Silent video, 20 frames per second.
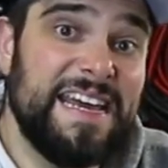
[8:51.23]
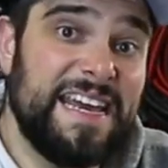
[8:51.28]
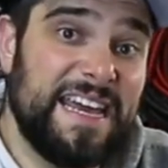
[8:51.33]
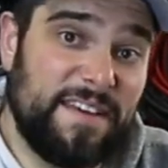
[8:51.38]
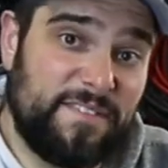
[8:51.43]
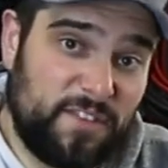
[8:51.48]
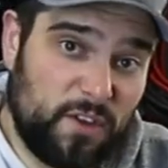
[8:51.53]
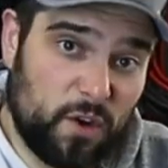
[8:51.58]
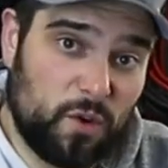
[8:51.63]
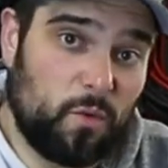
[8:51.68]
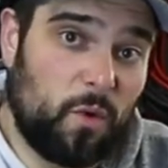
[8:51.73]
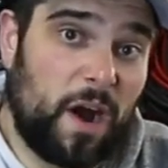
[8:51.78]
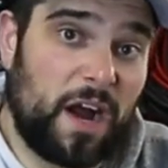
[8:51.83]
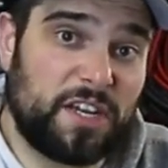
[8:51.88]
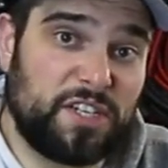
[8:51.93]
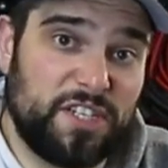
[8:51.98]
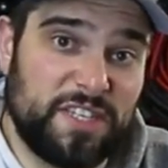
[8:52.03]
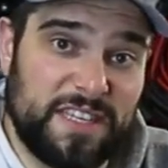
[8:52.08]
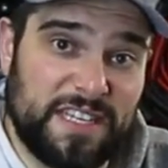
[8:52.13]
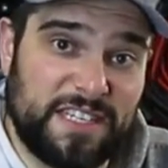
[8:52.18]
If you're
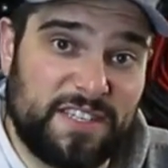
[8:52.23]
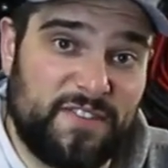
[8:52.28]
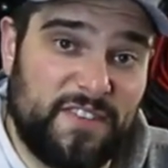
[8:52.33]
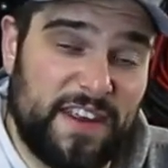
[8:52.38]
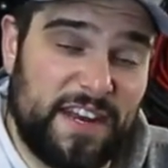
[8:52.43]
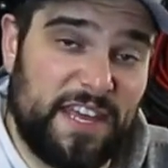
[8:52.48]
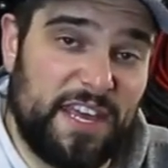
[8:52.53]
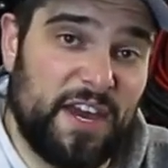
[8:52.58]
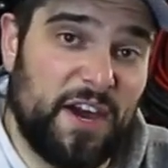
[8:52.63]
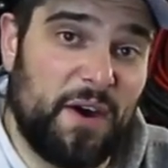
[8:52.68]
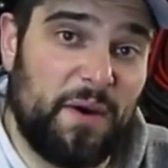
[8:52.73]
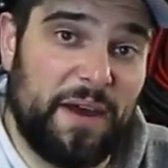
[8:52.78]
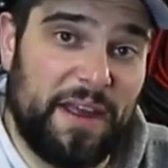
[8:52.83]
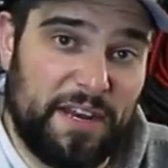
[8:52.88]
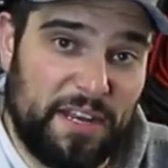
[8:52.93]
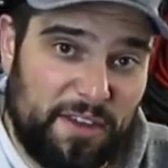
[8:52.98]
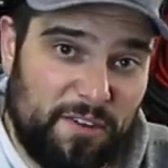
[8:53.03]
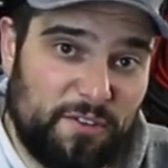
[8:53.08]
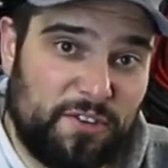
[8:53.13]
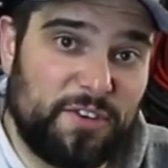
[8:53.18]
watching this video
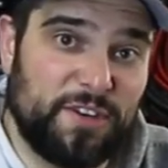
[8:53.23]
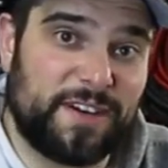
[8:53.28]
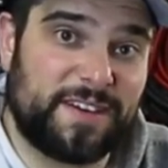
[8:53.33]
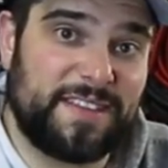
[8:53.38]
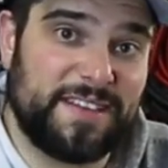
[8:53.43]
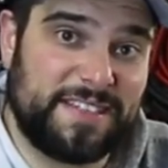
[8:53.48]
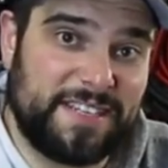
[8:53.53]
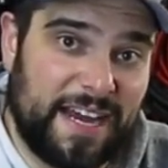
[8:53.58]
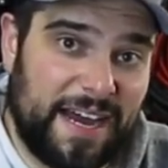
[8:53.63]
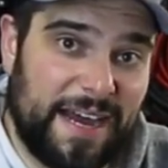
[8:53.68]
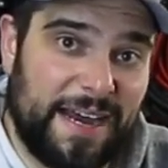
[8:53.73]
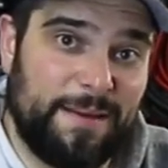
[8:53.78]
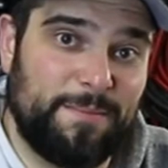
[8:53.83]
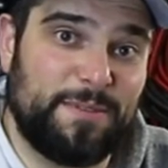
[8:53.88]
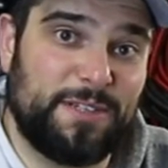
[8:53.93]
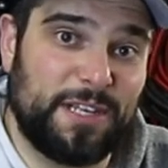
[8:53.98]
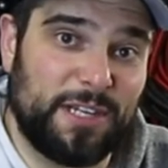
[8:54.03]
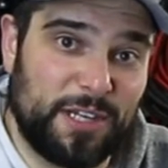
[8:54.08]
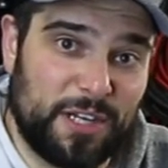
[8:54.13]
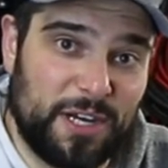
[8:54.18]
and you took the time
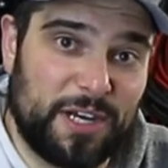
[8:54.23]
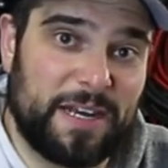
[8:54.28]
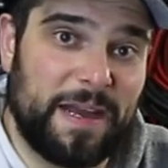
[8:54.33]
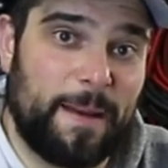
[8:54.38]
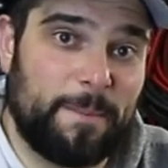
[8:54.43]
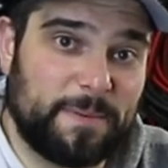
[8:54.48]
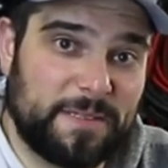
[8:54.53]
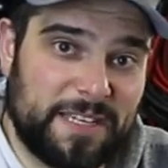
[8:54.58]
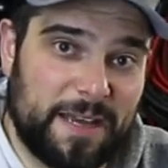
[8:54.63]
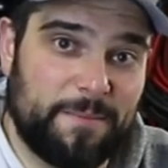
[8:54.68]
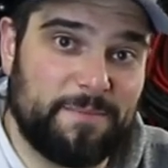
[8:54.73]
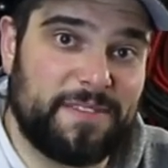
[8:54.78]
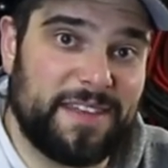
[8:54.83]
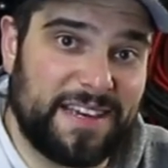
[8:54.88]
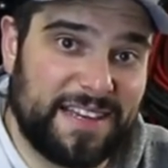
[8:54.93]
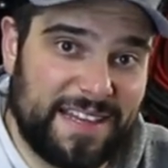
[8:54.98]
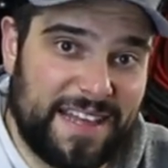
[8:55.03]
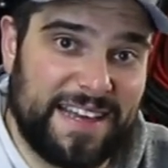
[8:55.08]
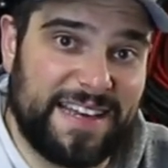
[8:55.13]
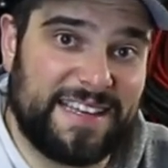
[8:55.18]
to look up
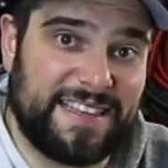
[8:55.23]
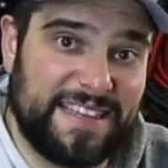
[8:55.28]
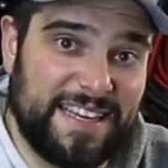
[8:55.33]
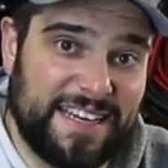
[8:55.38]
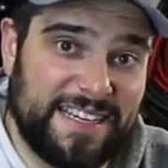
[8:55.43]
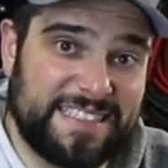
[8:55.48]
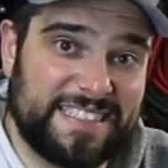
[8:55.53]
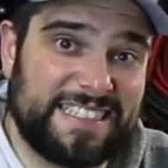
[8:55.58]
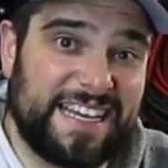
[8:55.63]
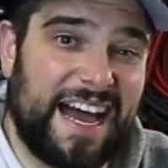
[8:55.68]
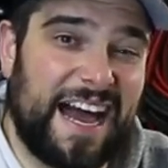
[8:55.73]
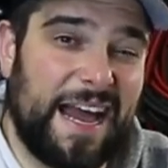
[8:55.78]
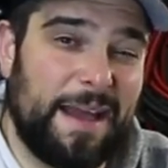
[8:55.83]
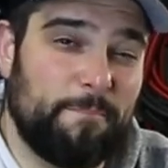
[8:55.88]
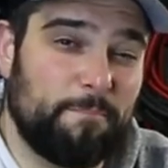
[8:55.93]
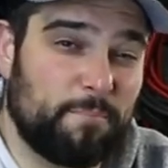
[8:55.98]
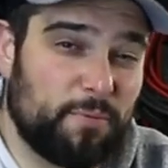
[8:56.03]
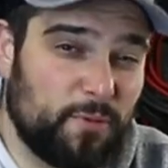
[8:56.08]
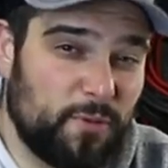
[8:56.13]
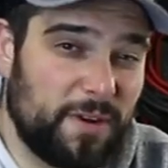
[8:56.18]
something like this,
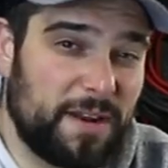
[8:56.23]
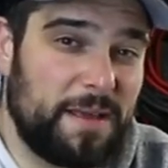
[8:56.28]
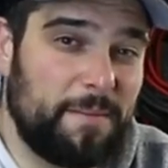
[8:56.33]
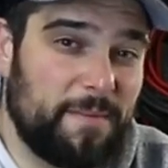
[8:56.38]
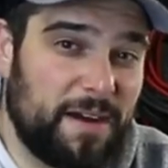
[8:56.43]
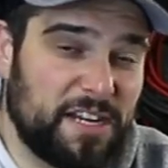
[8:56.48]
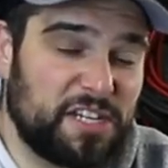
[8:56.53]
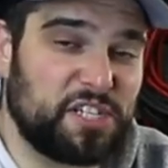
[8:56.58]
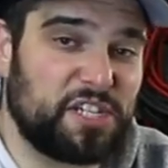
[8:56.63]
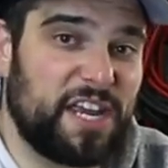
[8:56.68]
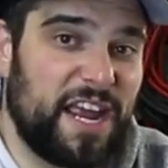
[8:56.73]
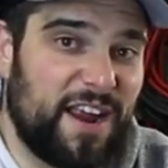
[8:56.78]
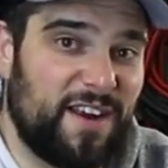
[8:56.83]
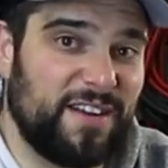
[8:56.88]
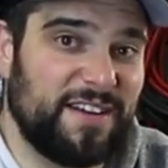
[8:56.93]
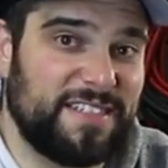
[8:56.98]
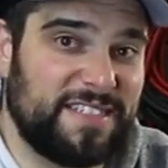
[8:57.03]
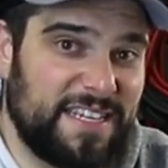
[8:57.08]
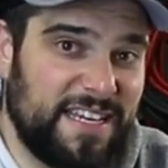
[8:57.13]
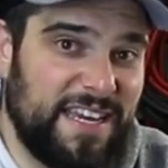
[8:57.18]
I'm pretty much
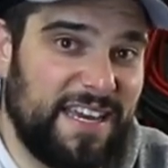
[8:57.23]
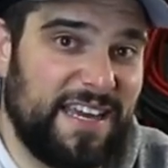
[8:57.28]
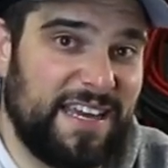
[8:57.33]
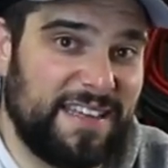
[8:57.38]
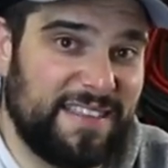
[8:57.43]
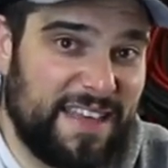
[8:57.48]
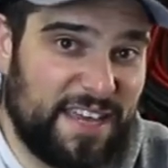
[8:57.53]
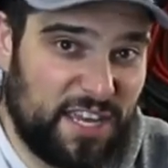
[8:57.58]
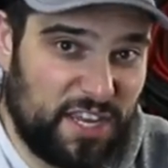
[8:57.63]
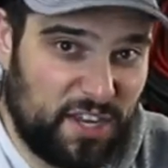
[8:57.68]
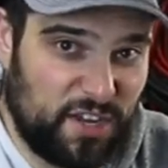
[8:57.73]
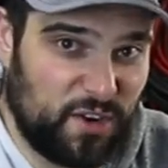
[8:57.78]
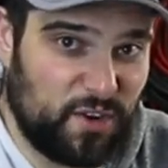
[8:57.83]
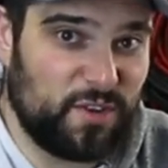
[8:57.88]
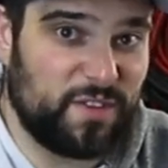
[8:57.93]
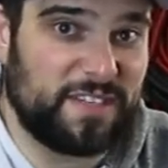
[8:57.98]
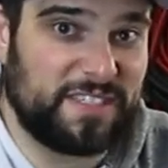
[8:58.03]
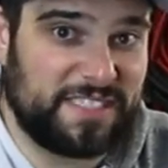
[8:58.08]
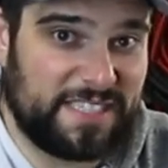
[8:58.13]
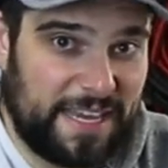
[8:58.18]
guaranteeing that you're
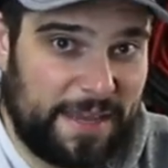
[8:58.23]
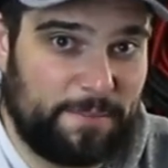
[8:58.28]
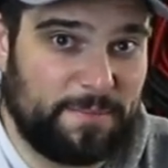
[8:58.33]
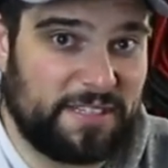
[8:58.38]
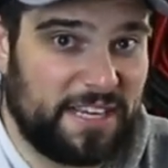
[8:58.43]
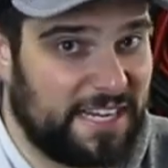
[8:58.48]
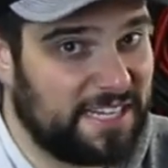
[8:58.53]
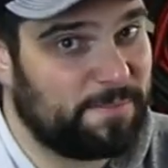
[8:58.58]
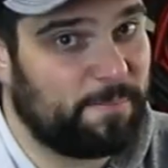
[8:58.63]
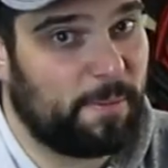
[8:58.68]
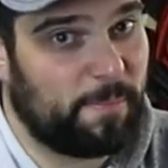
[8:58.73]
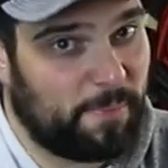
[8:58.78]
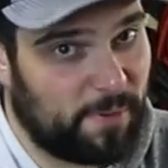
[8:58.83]
the same type of